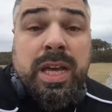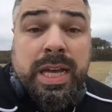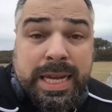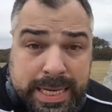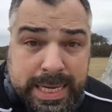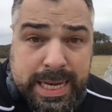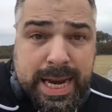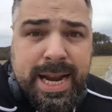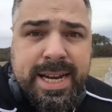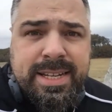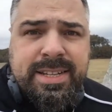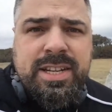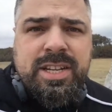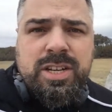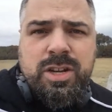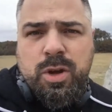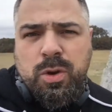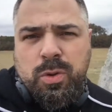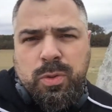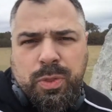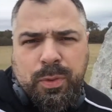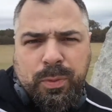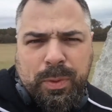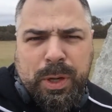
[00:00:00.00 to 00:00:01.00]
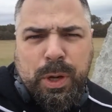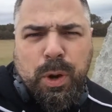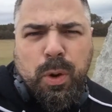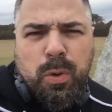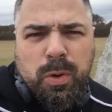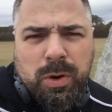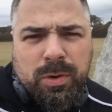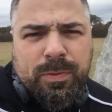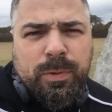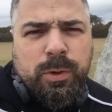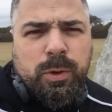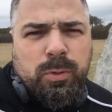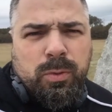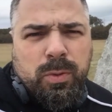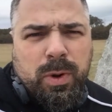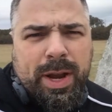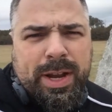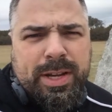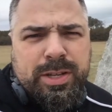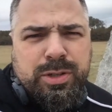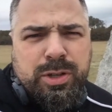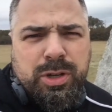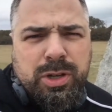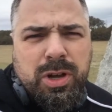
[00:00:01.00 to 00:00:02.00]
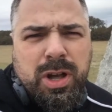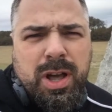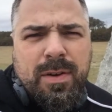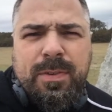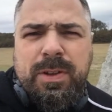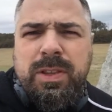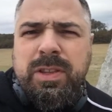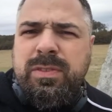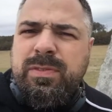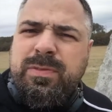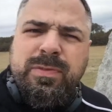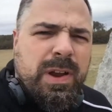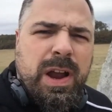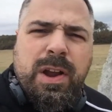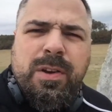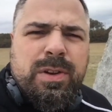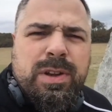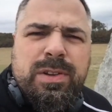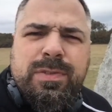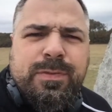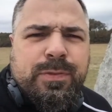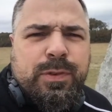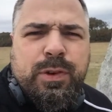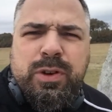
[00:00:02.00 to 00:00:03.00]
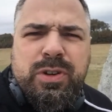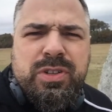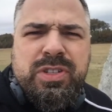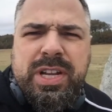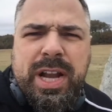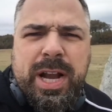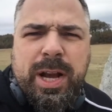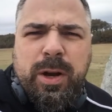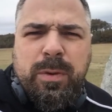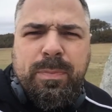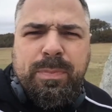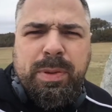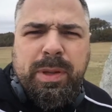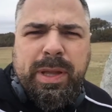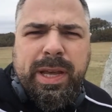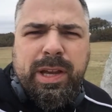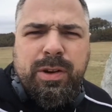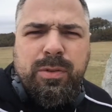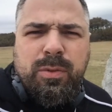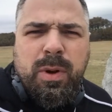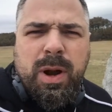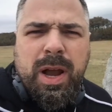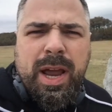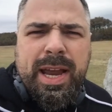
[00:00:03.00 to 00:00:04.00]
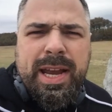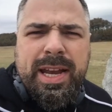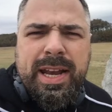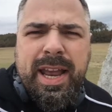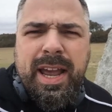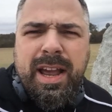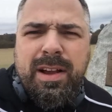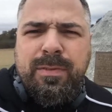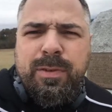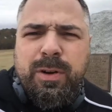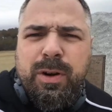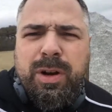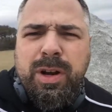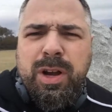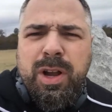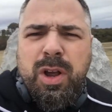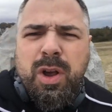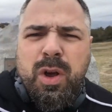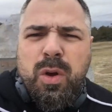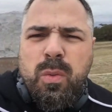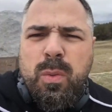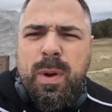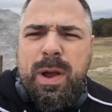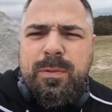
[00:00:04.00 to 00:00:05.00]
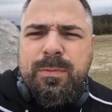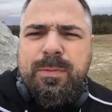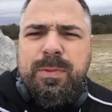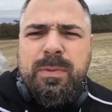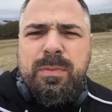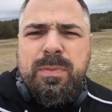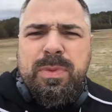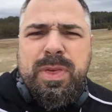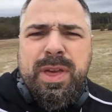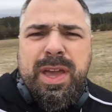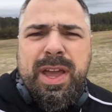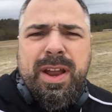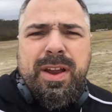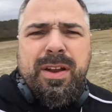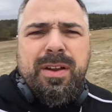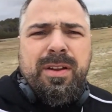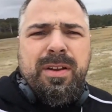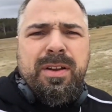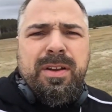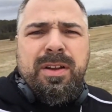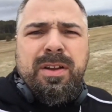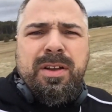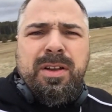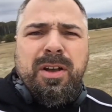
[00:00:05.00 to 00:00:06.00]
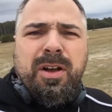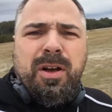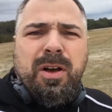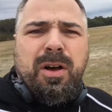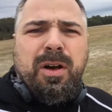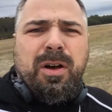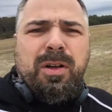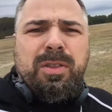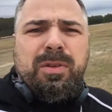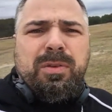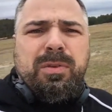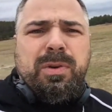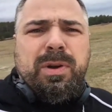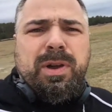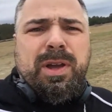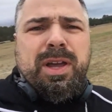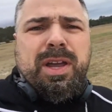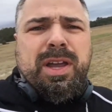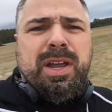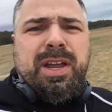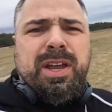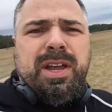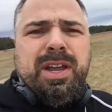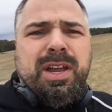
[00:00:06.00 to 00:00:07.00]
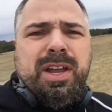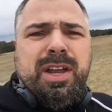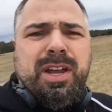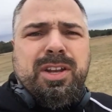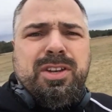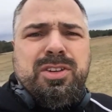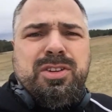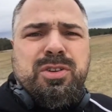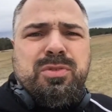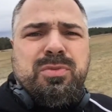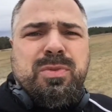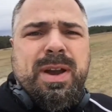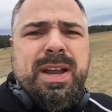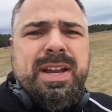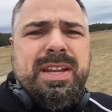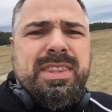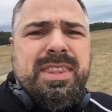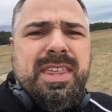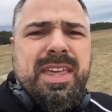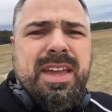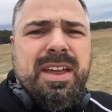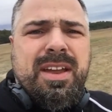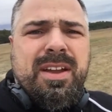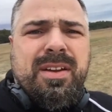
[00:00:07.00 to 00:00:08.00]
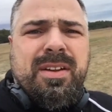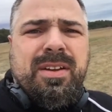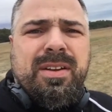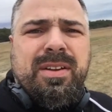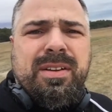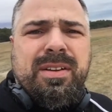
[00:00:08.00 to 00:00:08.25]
In 1903, Orville Wright took off on the very first airplane ride ever. Went from there all the way to right there.